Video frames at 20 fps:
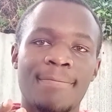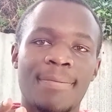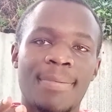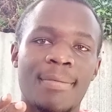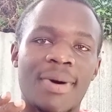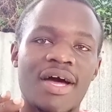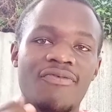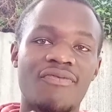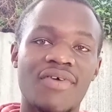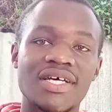
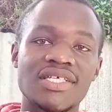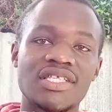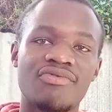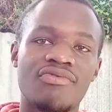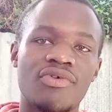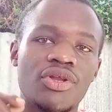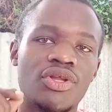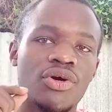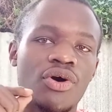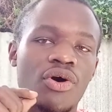my first
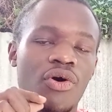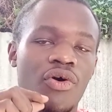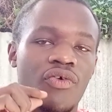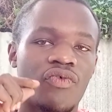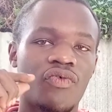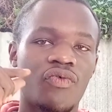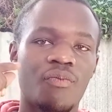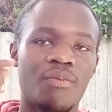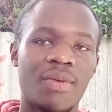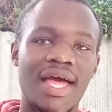video
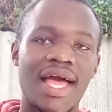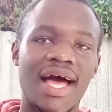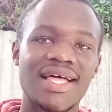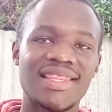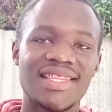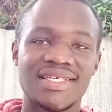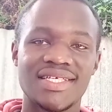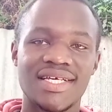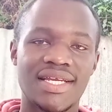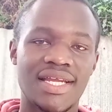of my
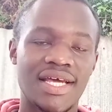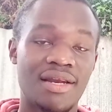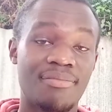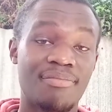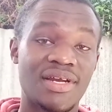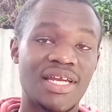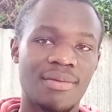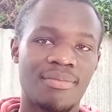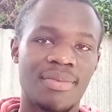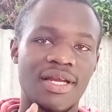other channel,
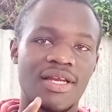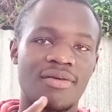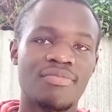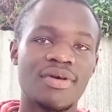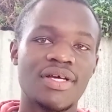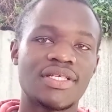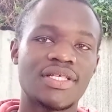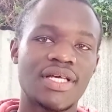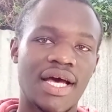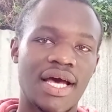Petabyte
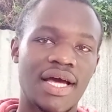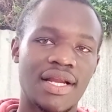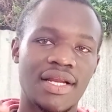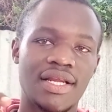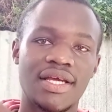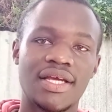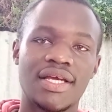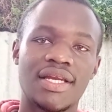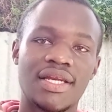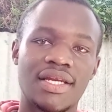Beats, I'll
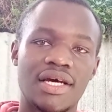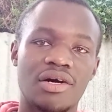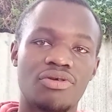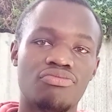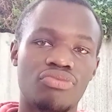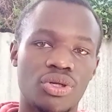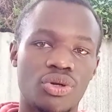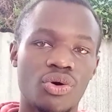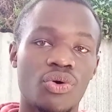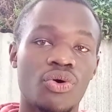link it down
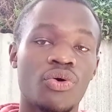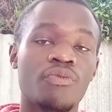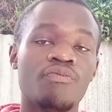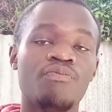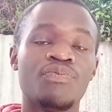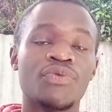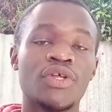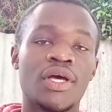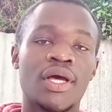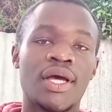below.
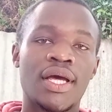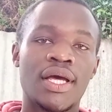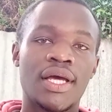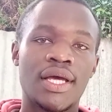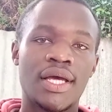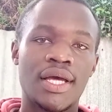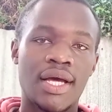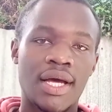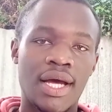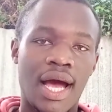
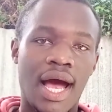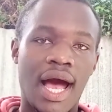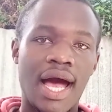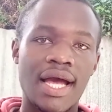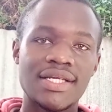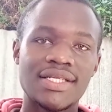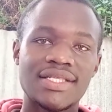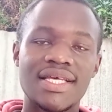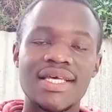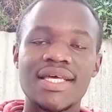
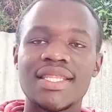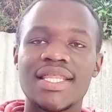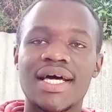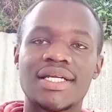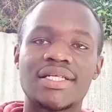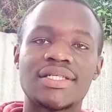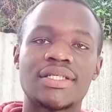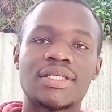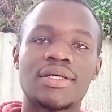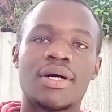I say
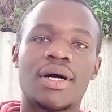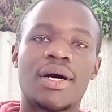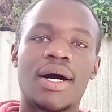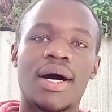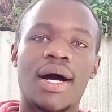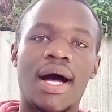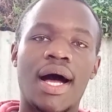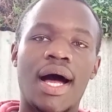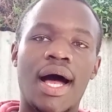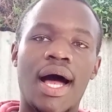that
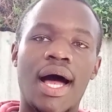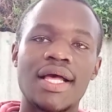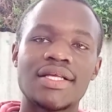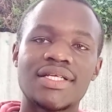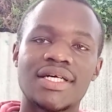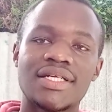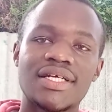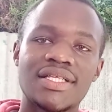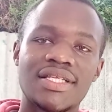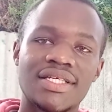I
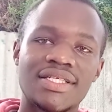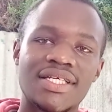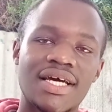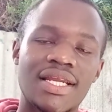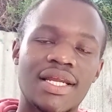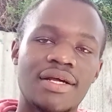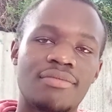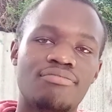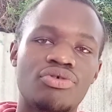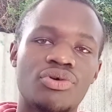started the
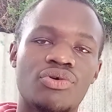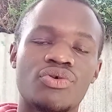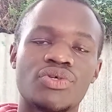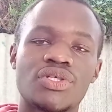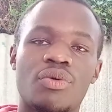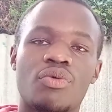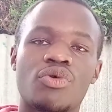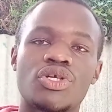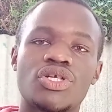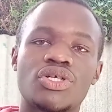channel because
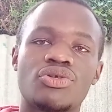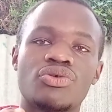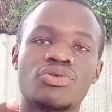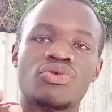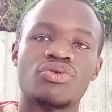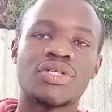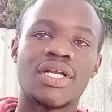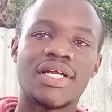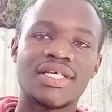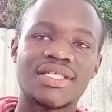I wanted to
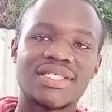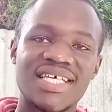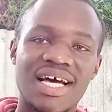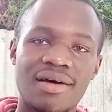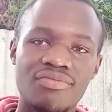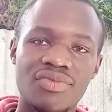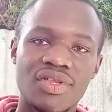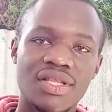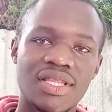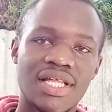do like
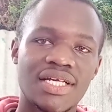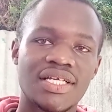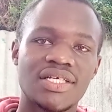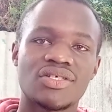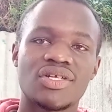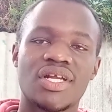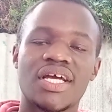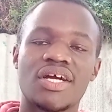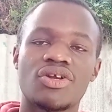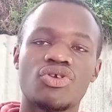something that
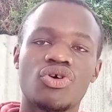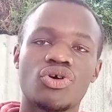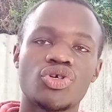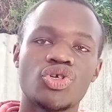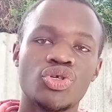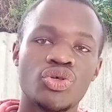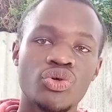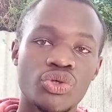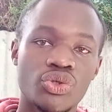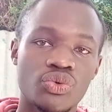is like
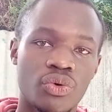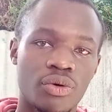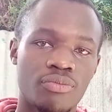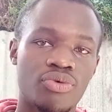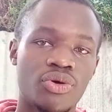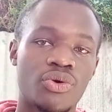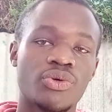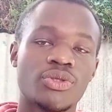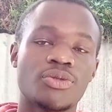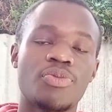not usual,
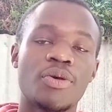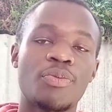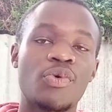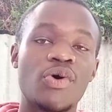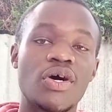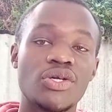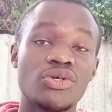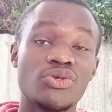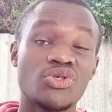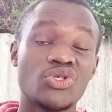because people
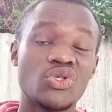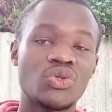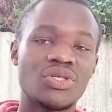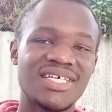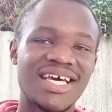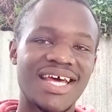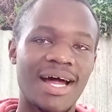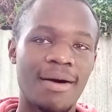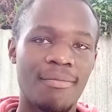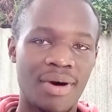are used to
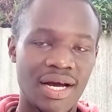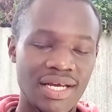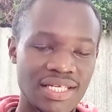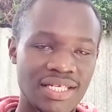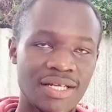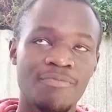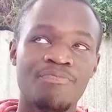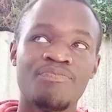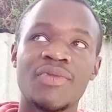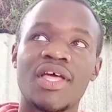
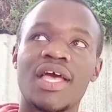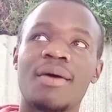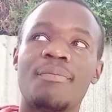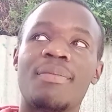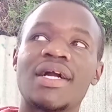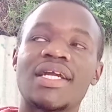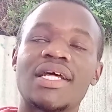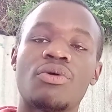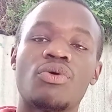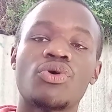terabyte,
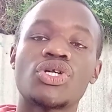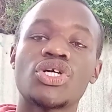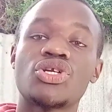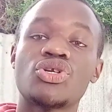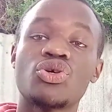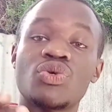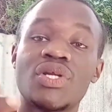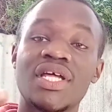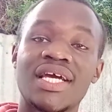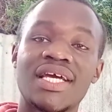but I wanted
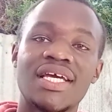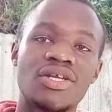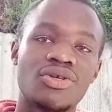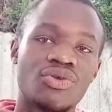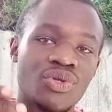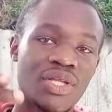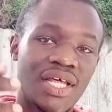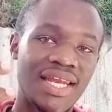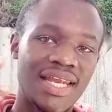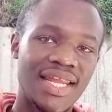to take it
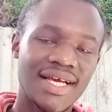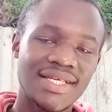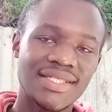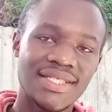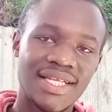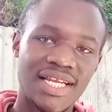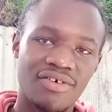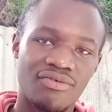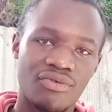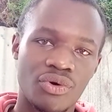to the next
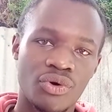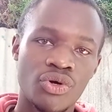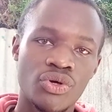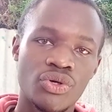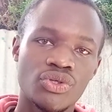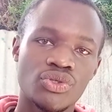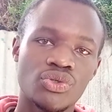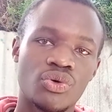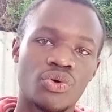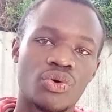level,
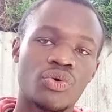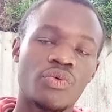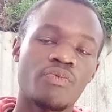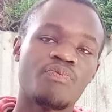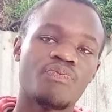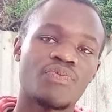so